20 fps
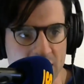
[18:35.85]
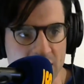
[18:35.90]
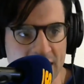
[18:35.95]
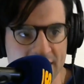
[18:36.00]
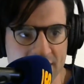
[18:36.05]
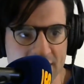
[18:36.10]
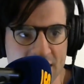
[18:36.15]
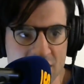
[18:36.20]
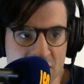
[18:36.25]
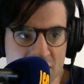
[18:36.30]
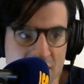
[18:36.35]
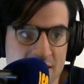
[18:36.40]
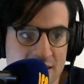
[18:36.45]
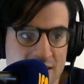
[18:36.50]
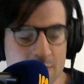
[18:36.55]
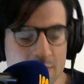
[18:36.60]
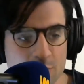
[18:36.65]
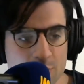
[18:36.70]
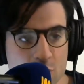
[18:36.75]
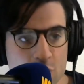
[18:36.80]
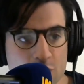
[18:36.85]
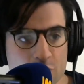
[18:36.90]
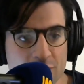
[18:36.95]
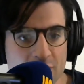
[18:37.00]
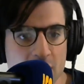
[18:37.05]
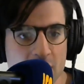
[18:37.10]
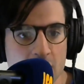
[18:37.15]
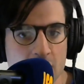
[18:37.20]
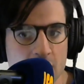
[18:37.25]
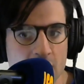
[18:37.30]
Like, they just need to
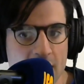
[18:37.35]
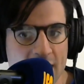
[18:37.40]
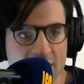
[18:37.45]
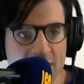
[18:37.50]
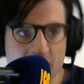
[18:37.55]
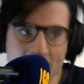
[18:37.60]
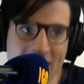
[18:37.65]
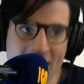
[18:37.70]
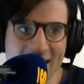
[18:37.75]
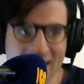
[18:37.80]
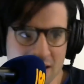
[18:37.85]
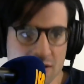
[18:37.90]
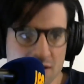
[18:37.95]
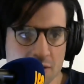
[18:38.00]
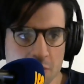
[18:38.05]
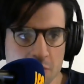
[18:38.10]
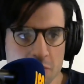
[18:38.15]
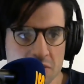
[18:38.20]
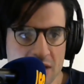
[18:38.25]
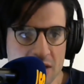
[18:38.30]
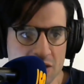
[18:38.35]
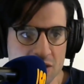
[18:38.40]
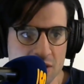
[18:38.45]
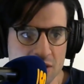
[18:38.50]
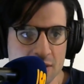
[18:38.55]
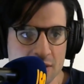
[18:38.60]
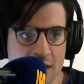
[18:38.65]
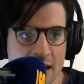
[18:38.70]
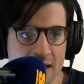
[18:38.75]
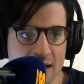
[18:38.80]
improve at the back end of the
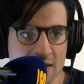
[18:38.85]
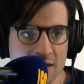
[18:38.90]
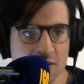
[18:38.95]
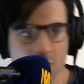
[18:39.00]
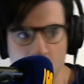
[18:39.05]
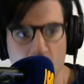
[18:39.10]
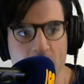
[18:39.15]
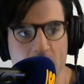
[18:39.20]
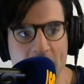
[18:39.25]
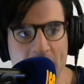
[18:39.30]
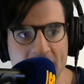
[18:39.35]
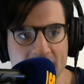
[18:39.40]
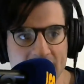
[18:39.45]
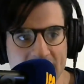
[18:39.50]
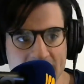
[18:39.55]
rotation and in the bullpen.